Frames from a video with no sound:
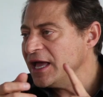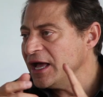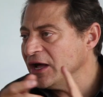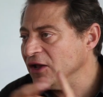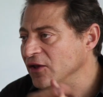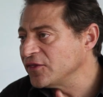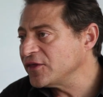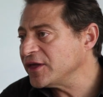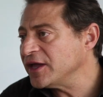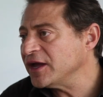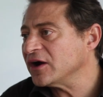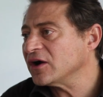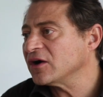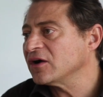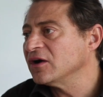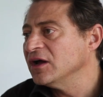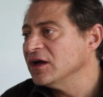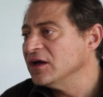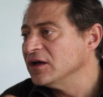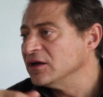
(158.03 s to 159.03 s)

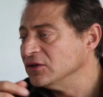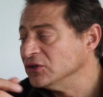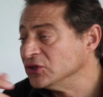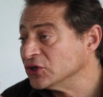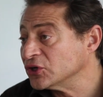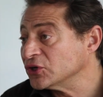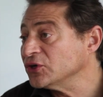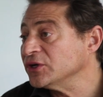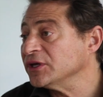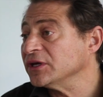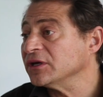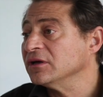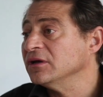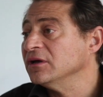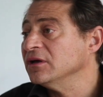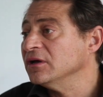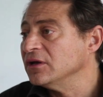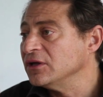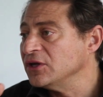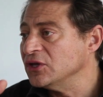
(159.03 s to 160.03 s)
healthcare, learning,
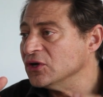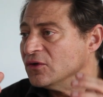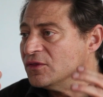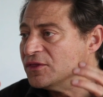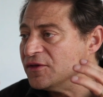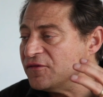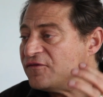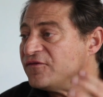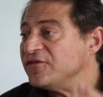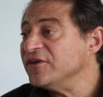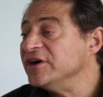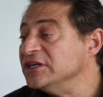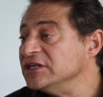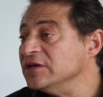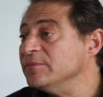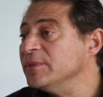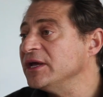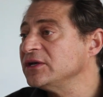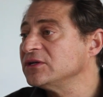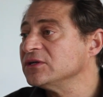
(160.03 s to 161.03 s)
the
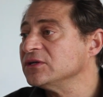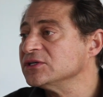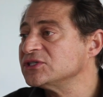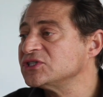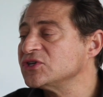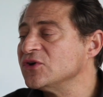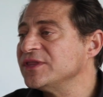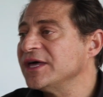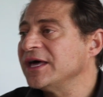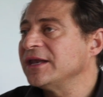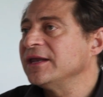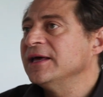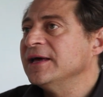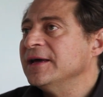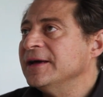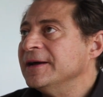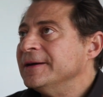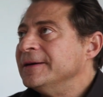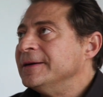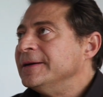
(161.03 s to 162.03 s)
fundamentals, so that
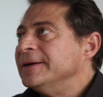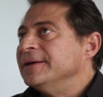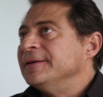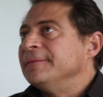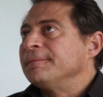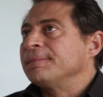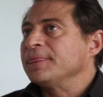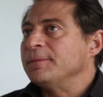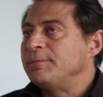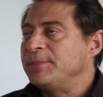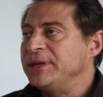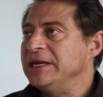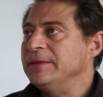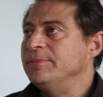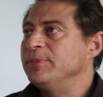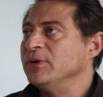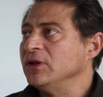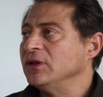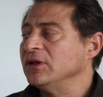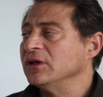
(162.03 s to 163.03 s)

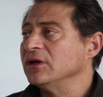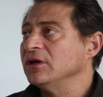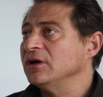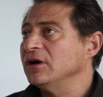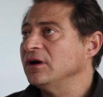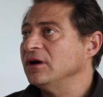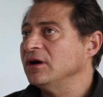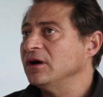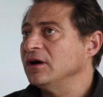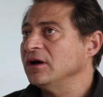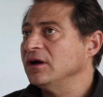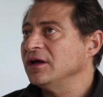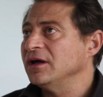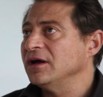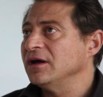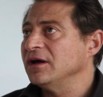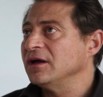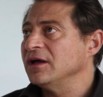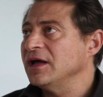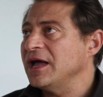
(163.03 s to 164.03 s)
people
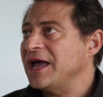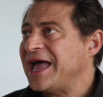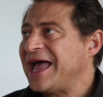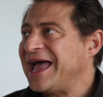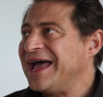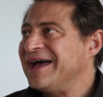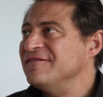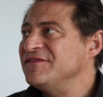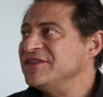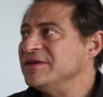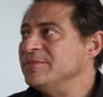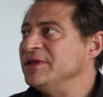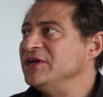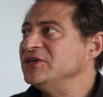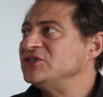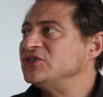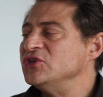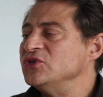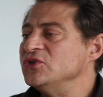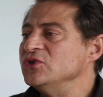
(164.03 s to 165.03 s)
have the
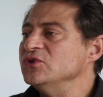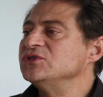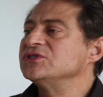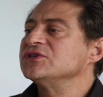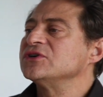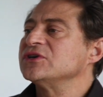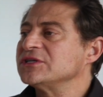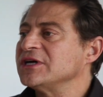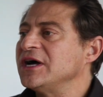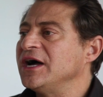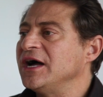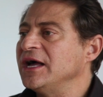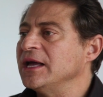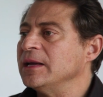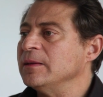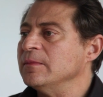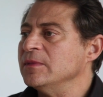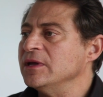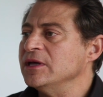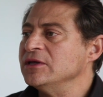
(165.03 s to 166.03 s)
ability to use their
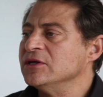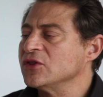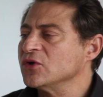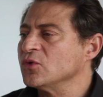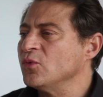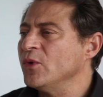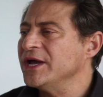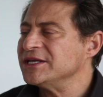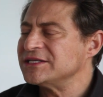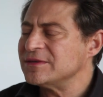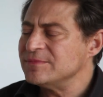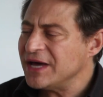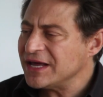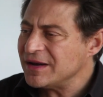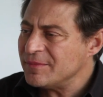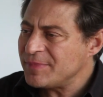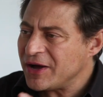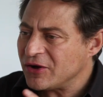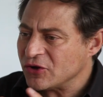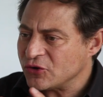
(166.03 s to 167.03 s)
time in other ways. I'm
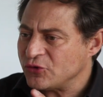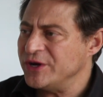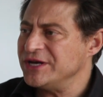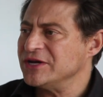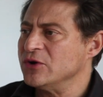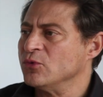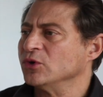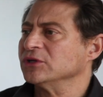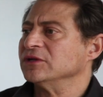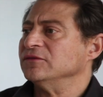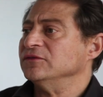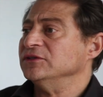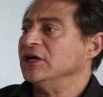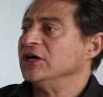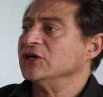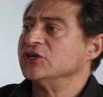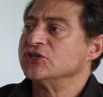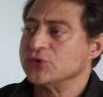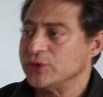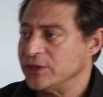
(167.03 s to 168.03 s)
not about creating a world of
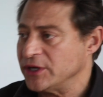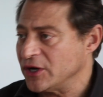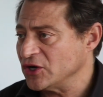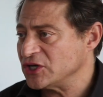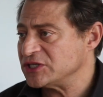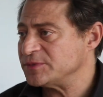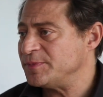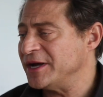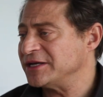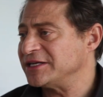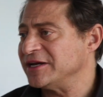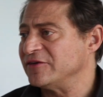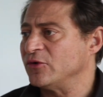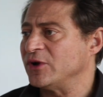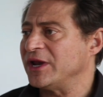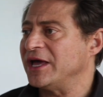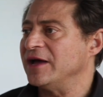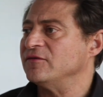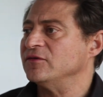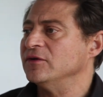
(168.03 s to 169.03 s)
luxury. I don't expect
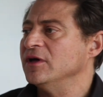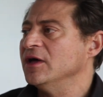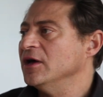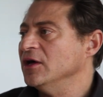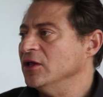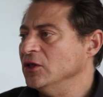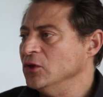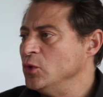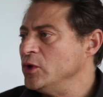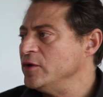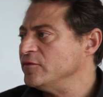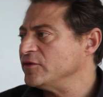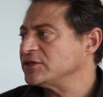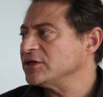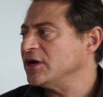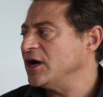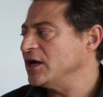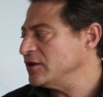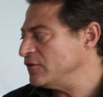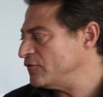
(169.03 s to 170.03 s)
everyone to have Louis
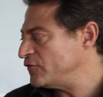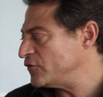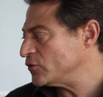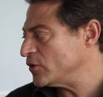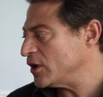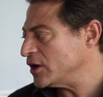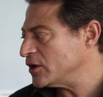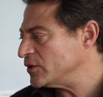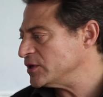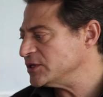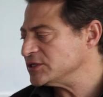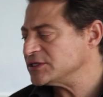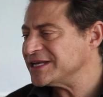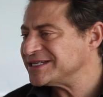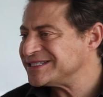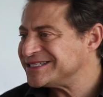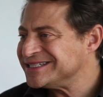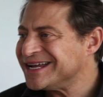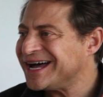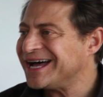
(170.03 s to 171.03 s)
Vuitton and Ferraris.
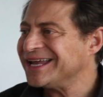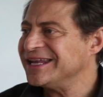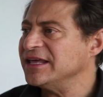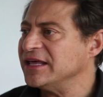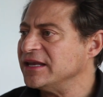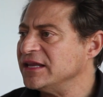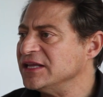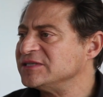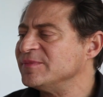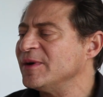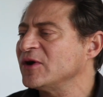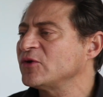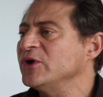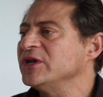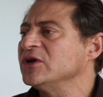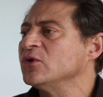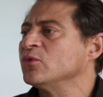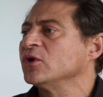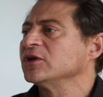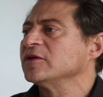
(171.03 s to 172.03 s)
That's not it. It's about
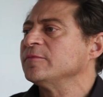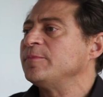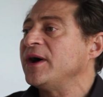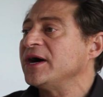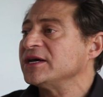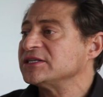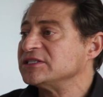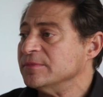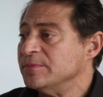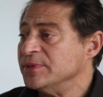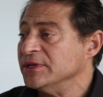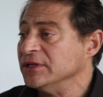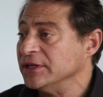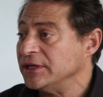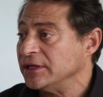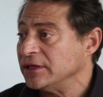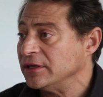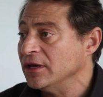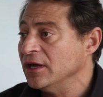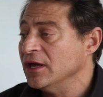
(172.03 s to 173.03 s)
creating a world of
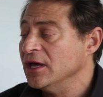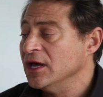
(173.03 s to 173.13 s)
possibility